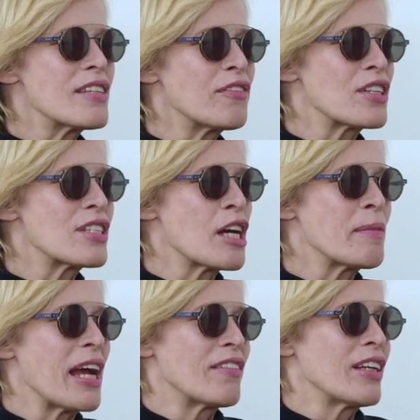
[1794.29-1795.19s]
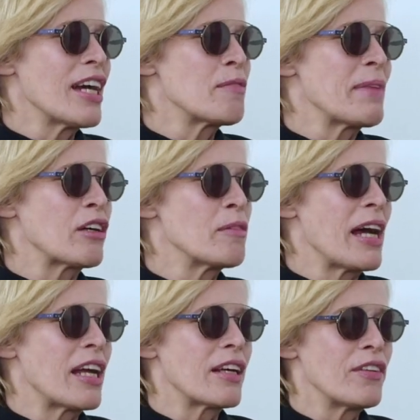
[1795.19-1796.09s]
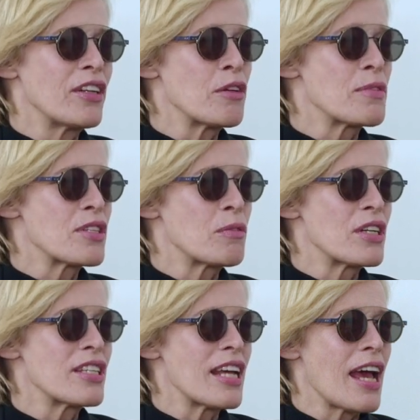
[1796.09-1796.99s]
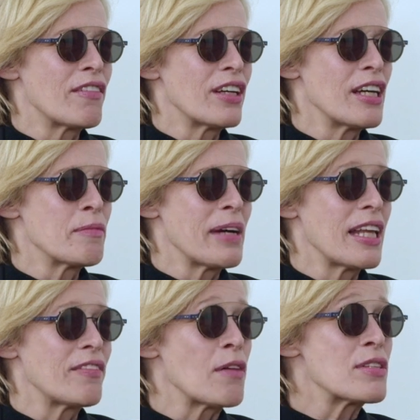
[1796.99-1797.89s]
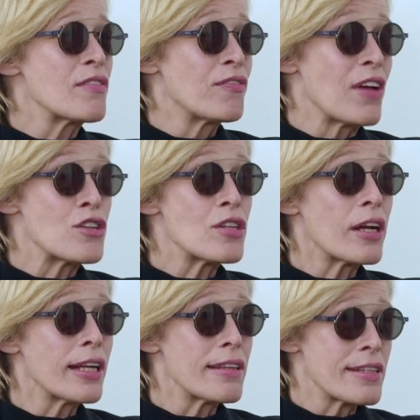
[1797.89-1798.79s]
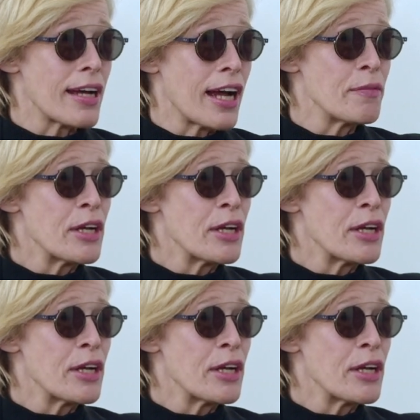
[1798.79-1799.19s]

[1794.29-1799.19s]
the first time I ever had macrobiotic food, and it was the worst ever in my life. I was a vegetarian at the time,